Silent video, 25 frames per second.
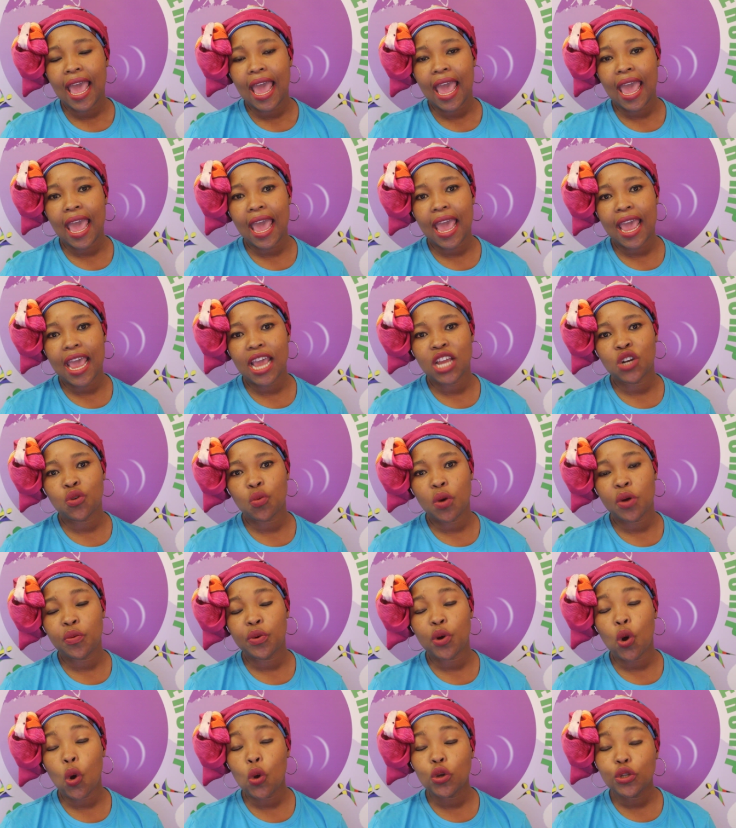And
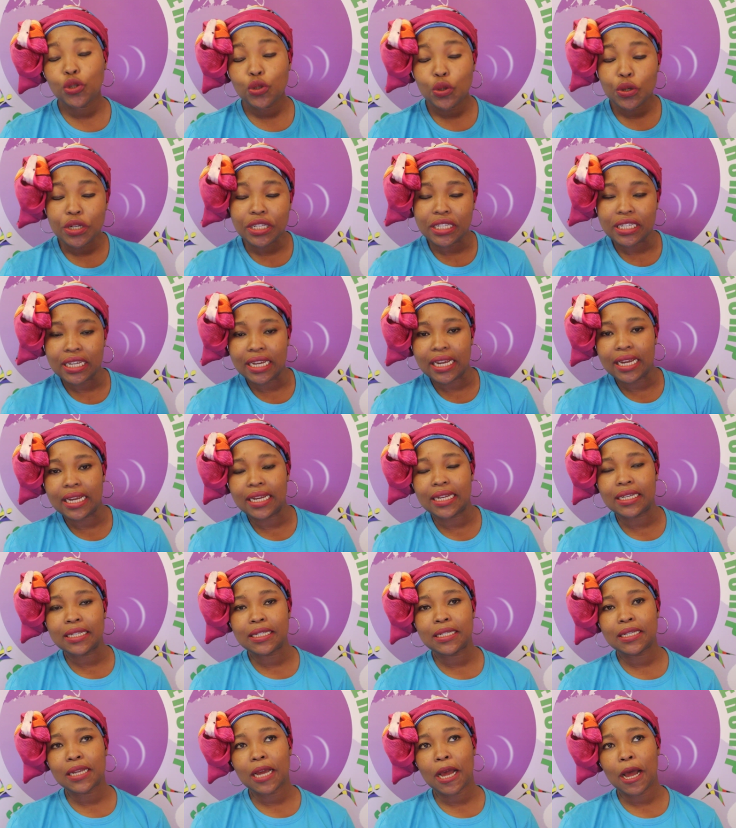what we also
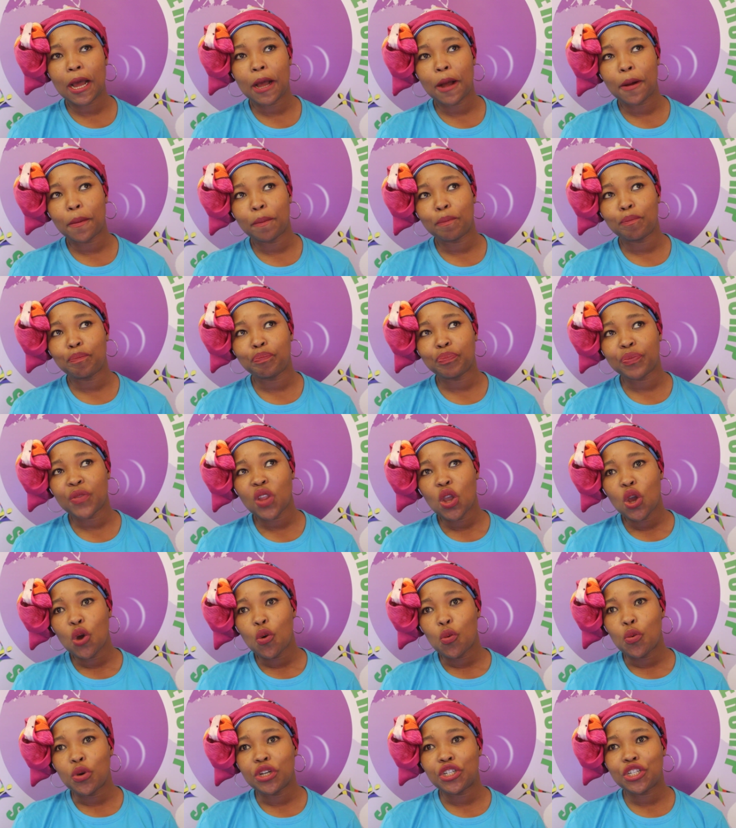did, um, um,
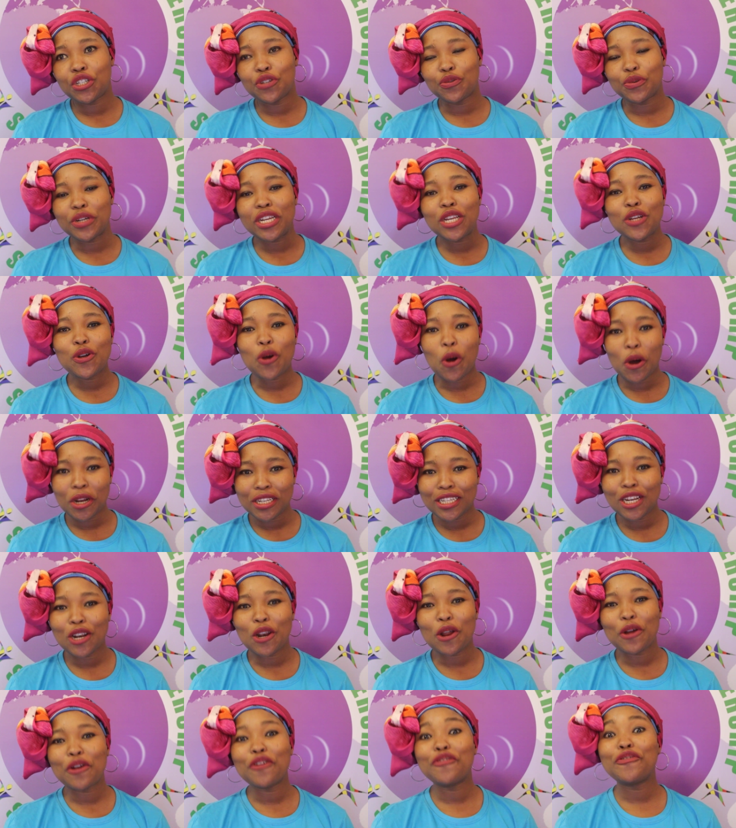which really caught a
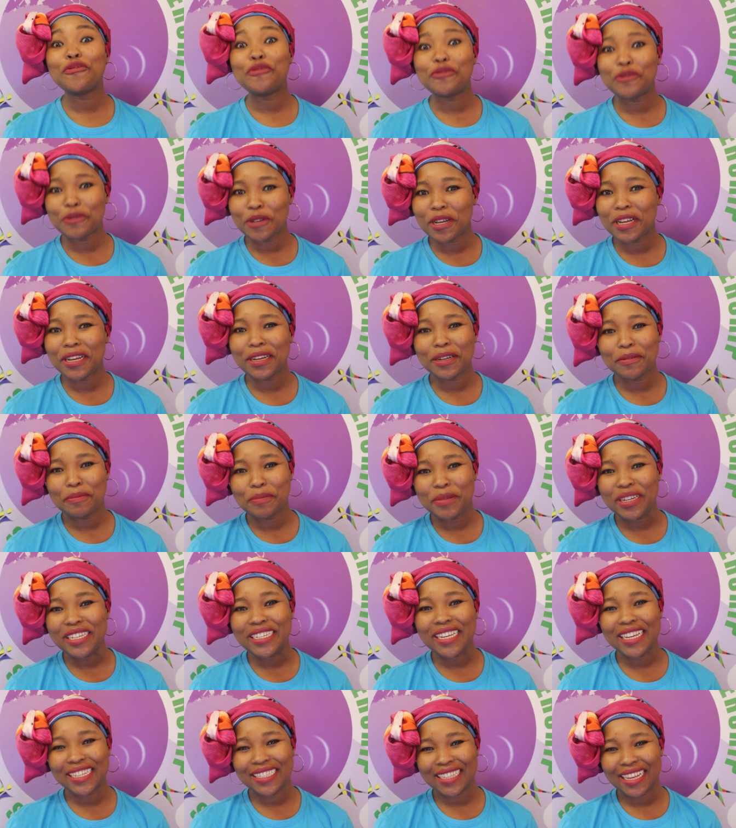lot of uh,
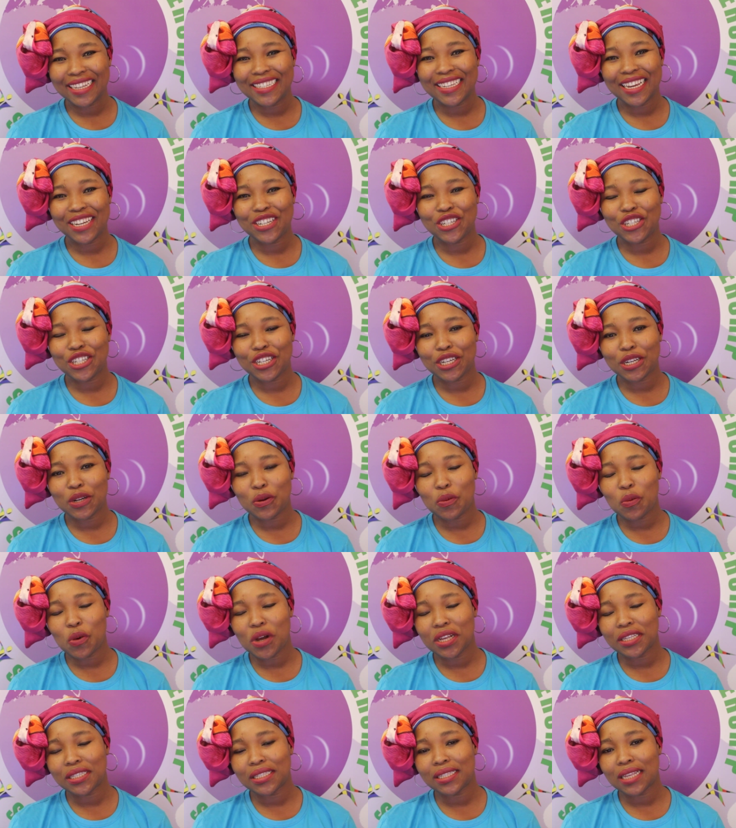media's attention
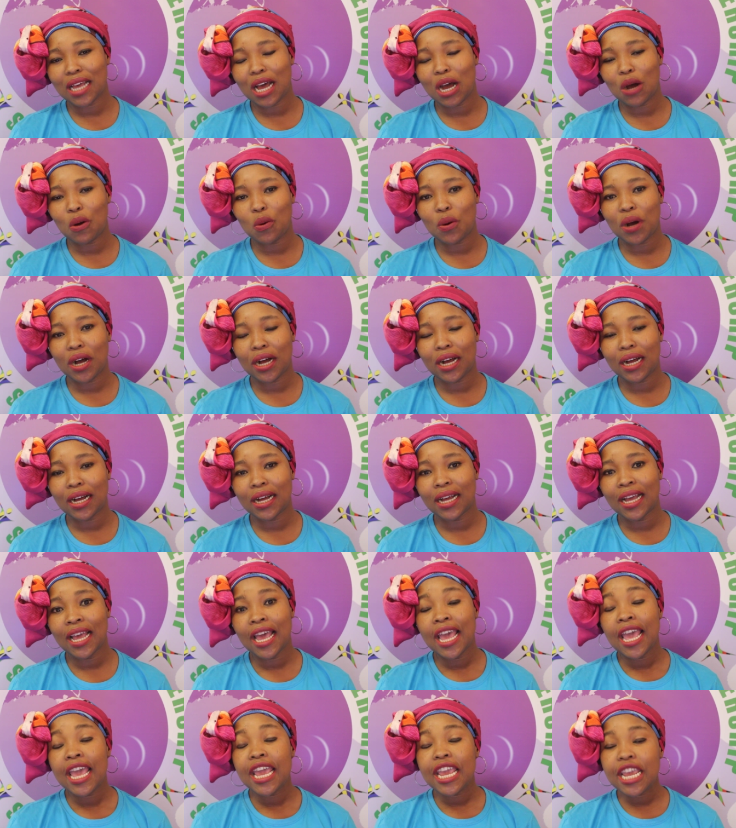was our
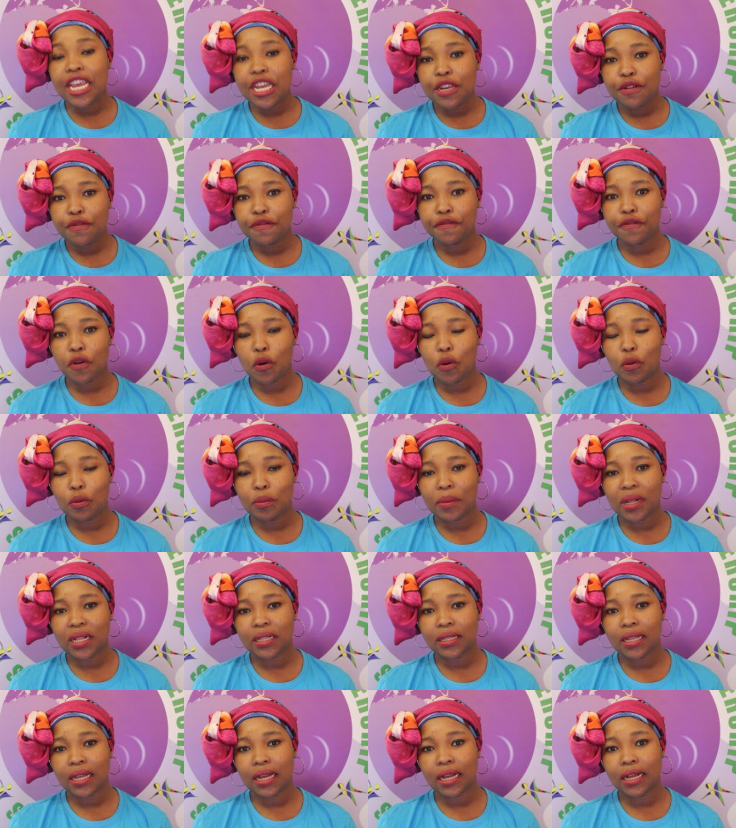
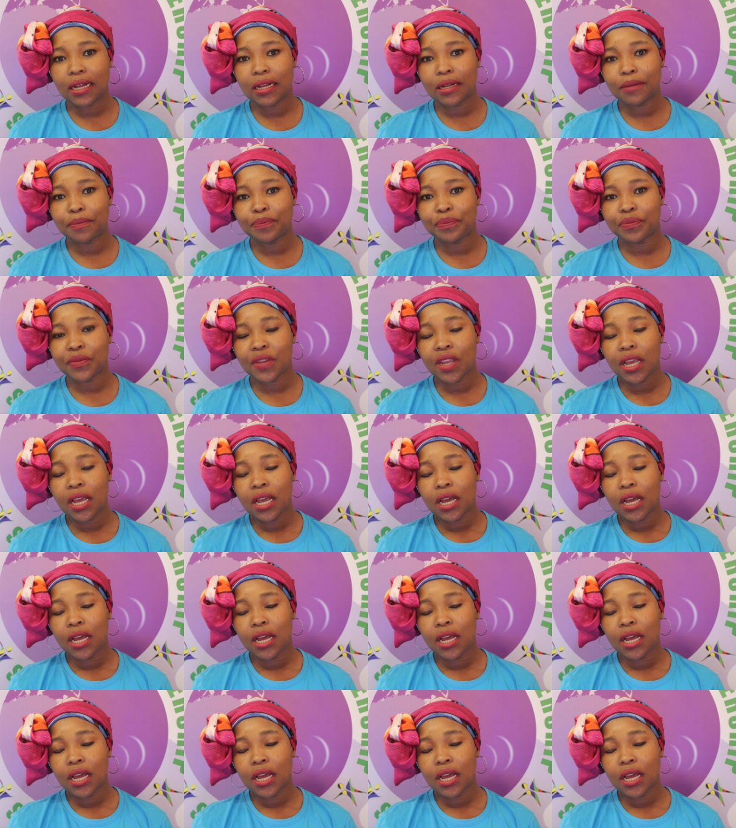informal um,